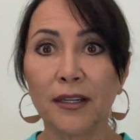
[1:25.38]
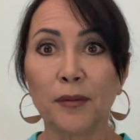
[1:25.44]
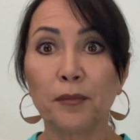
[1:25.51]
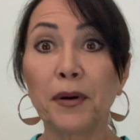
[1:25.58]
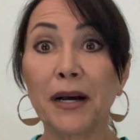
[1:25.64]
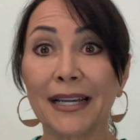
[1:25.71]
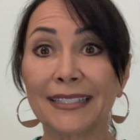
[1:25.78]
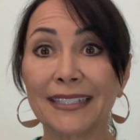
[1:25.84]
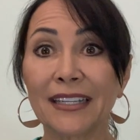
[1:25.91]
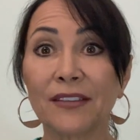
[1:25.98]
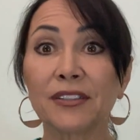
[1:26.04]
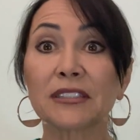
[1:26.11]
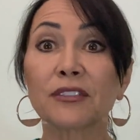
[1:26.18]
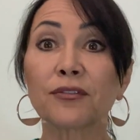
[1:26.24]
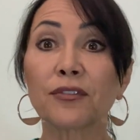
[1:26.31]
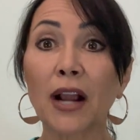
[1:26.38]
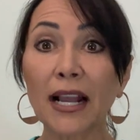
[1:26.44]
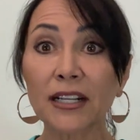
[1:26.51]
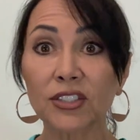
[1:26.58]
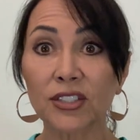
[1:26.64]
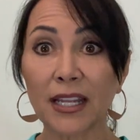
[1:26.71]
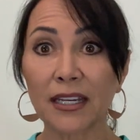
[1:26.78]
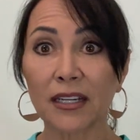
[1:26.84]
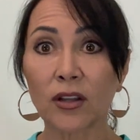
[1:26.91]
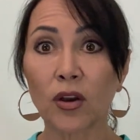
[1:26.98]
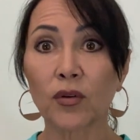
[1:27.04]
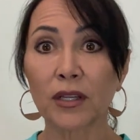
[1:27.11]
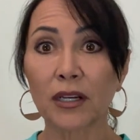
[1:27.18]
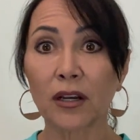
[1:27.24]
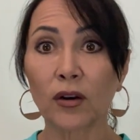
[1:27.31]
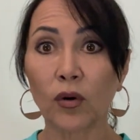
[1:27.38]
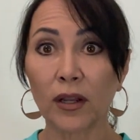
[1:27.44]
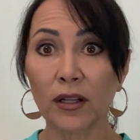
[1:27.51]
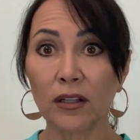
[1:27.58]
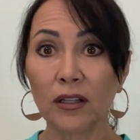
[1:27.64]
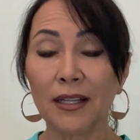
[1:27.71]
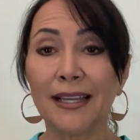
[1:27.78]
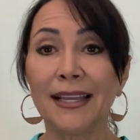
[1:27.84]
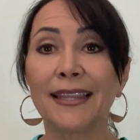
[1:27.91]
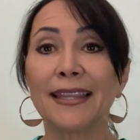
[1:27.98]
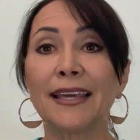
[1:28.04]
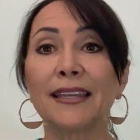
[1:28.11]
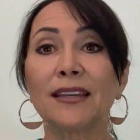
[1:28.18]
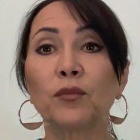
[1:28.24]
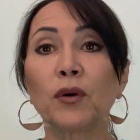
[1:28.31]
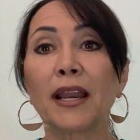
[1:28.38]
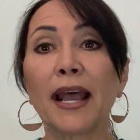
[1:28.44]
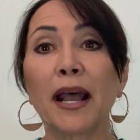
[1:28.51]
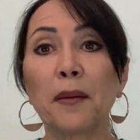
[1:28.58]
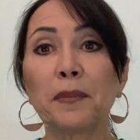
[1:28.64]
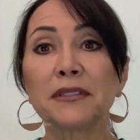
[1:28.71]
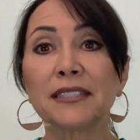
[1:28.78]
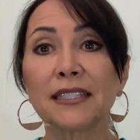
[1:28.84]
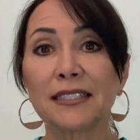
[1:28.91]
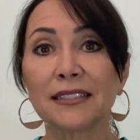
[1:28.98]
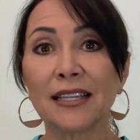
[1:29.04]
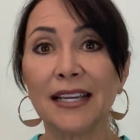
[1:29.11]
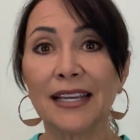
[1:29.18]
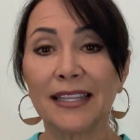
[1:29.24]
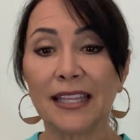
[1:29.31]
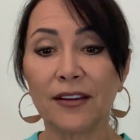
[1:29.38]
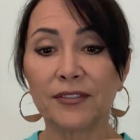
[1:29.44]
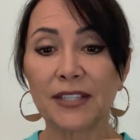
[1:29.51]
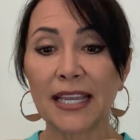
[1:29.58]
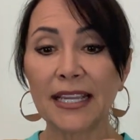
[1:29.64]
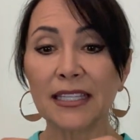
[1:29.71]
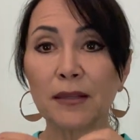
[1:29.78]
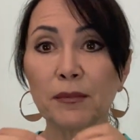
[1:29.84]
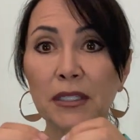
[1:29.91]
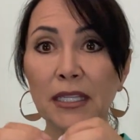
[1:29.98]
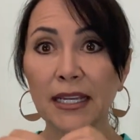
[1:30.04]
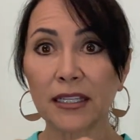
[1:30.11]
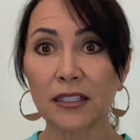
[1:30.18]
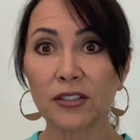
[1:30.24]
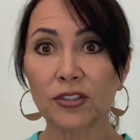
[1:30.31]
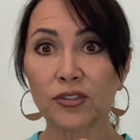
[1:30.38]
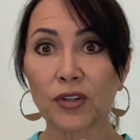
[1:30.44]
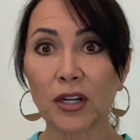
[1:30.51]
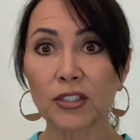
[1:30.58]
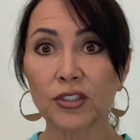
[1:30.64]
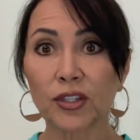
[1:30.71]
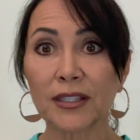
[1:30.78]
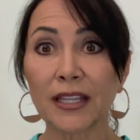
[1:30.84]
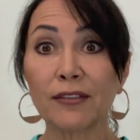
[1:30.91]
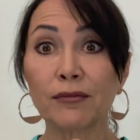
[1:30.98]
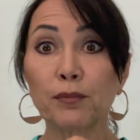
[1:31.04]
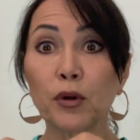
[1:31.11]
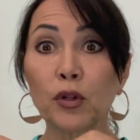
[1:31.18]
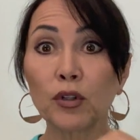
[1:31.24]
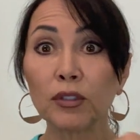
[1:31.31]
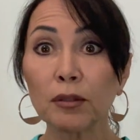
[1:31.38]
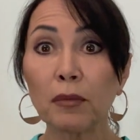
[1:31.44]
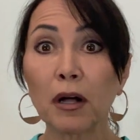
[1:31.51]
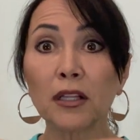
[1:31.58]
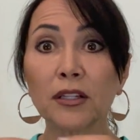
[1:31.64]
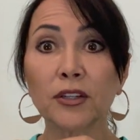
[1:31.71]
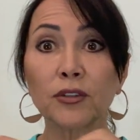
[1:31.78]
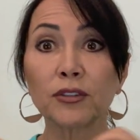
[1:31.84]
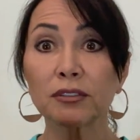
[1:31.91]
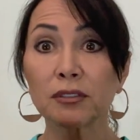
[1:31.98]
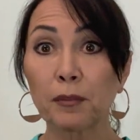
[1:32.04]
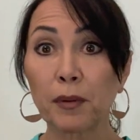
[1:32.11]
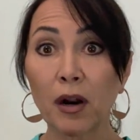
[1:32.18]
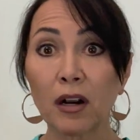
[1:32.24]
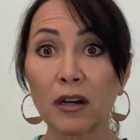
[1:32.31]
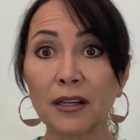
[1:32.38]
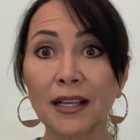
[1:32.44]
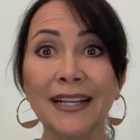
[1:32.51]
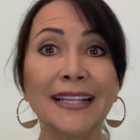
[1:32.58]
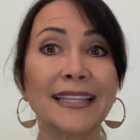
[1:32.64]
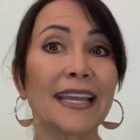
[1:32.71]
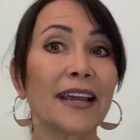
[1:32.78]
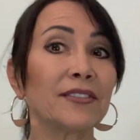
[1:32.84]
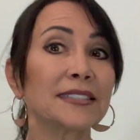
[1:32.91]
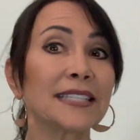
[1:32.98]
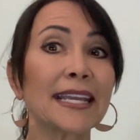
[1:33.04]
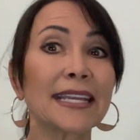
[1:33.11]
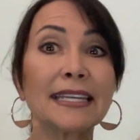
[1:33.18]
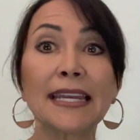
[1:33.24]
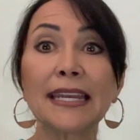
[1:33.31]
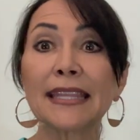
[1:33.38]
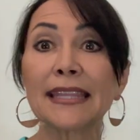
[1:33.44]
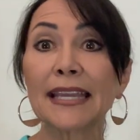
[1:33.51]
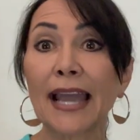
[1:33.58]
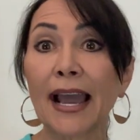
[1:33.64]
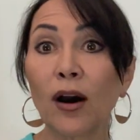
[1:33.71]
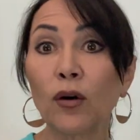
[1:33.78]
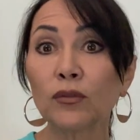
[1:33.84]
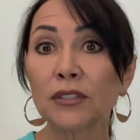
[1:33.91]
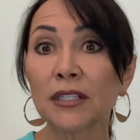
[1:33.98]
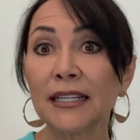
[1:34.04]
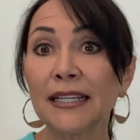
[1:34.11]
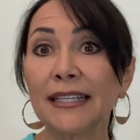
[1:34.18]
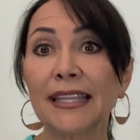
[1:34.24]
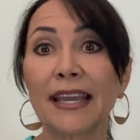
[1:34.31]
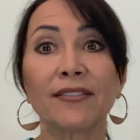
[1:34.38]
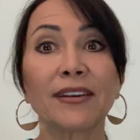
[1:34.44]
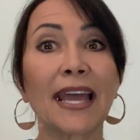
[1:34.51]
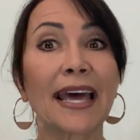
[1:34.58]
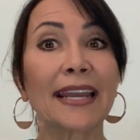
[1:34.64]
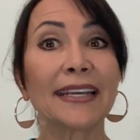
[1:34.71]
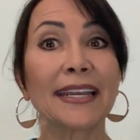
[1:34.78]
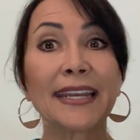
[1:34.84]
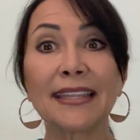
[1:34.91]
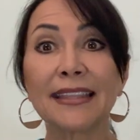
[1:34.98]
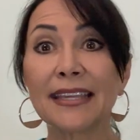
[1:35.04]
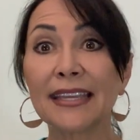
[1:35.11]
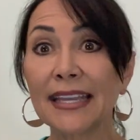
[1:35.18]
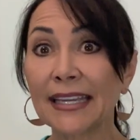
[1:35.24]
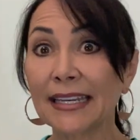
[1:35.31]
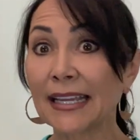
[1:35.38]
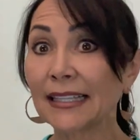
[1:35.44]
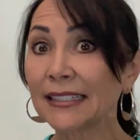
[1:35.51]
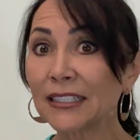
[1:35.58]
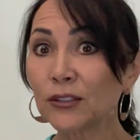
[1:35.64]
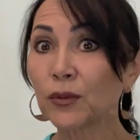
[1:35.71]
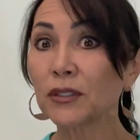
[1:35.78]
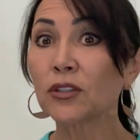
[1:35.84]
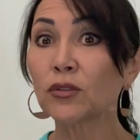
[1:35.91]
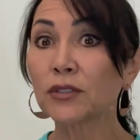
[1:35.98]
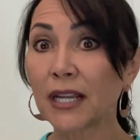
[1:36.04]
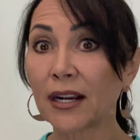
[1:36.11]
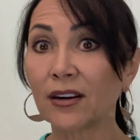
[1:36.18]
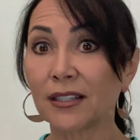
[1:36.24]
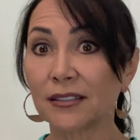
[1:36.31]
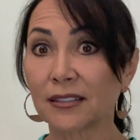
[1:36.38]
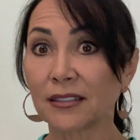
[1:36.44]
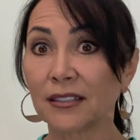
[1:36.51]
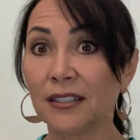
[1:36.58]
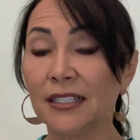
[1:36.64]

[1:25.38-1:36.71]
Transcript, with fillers: But if it's fractionated coconut oil, then what happens is they have taken the molecular structure and they've pulled the molecules apart. They haven't taken anything out, they haven't added anything in, at least with doTERRAs.